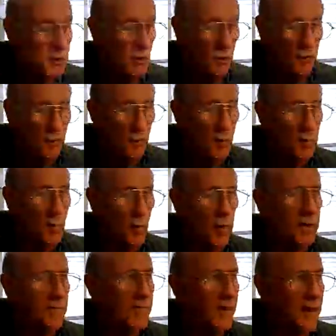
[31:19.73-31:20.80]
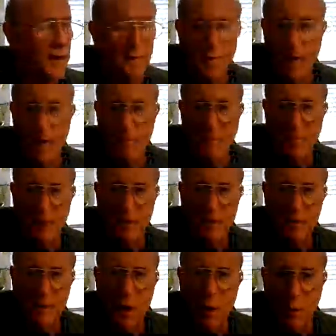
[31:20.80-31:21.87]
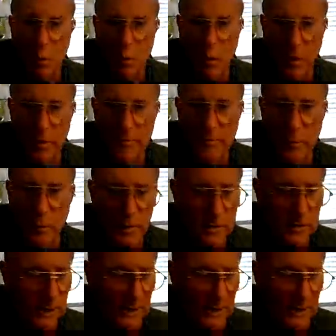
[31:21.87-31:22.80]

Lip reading: 4.5, bottom of page 148.